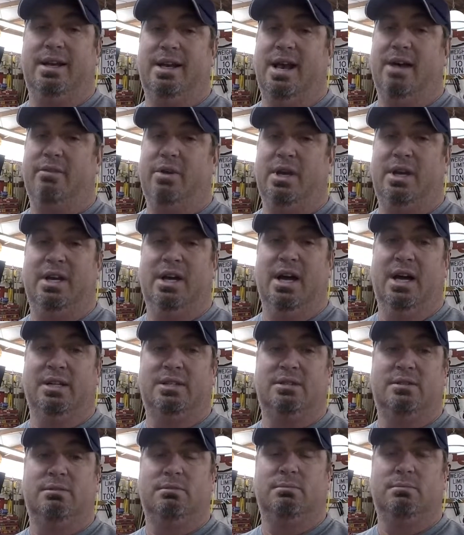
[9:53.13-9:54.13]
have any
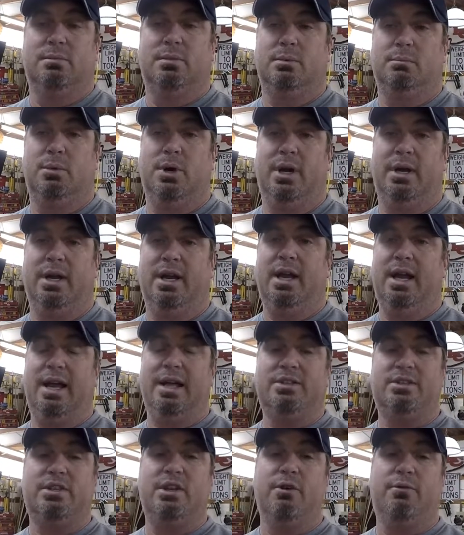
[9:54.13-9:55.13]
guts, but
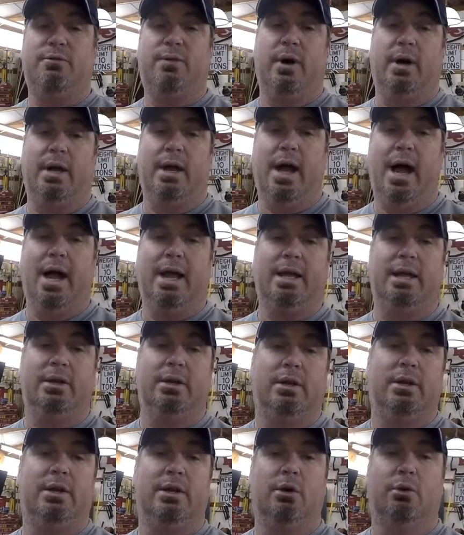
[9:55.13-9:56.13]
it's still fun. I
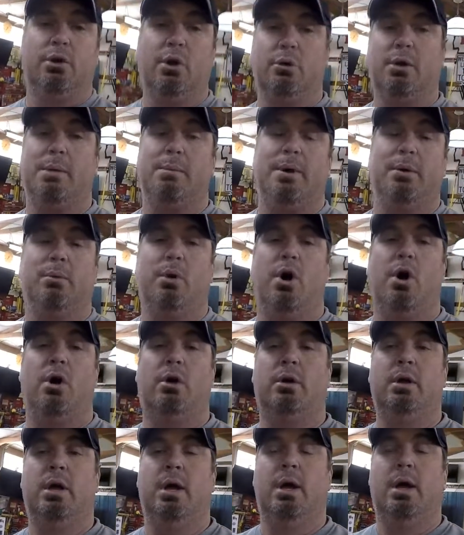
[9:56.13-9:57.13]
can, you know, don't get me
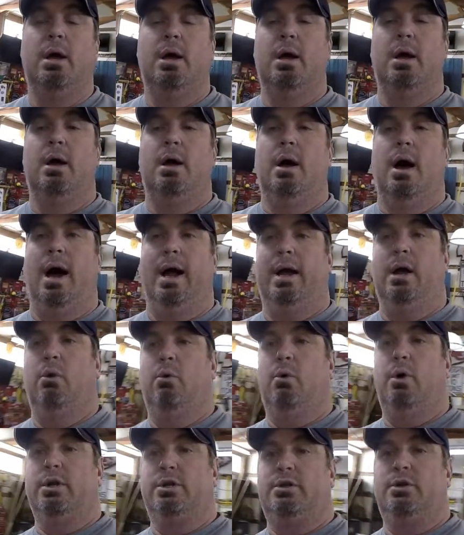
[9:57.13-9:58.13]
wrong, I
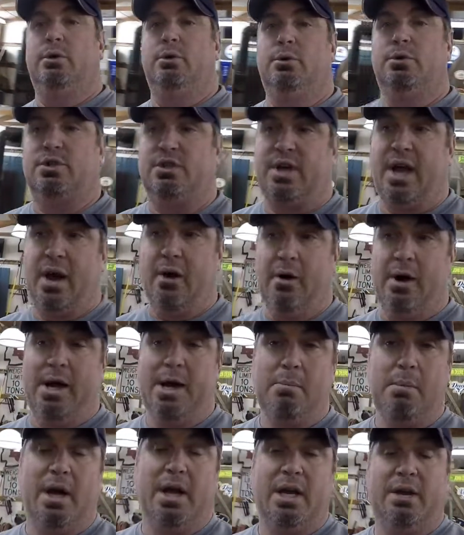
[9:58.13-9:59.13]
don't want to scare
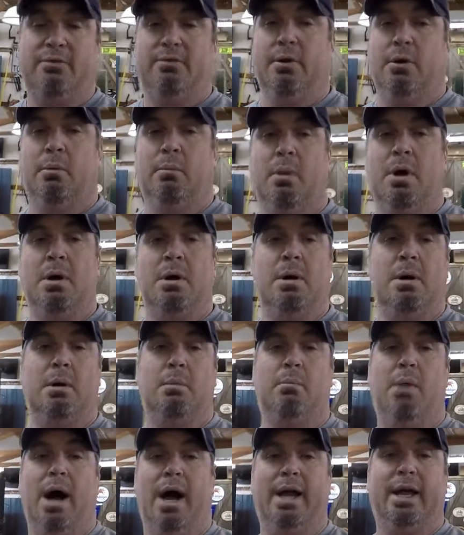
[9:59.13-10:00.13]
anybody from
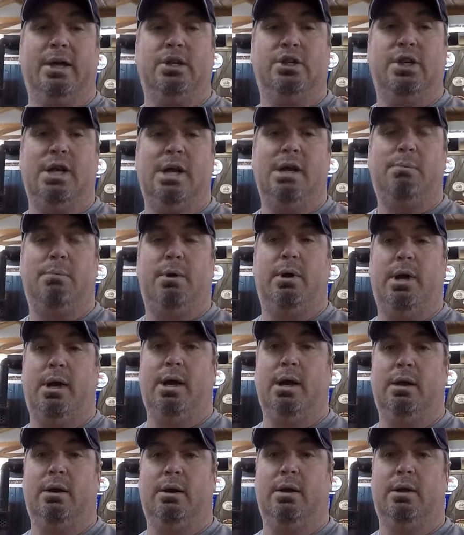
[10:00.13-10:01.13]
buying a Jeep
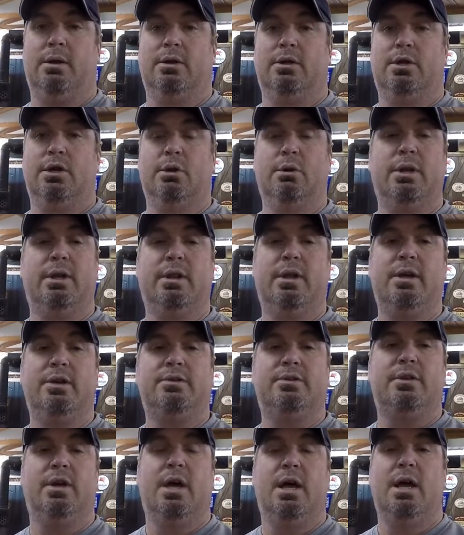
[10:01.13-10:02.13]
and doing
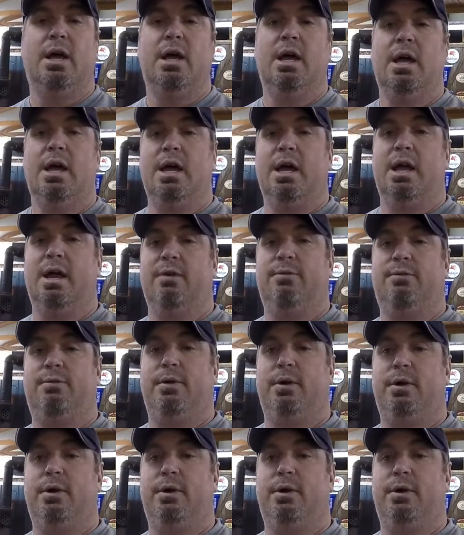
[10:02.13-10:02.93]
this. If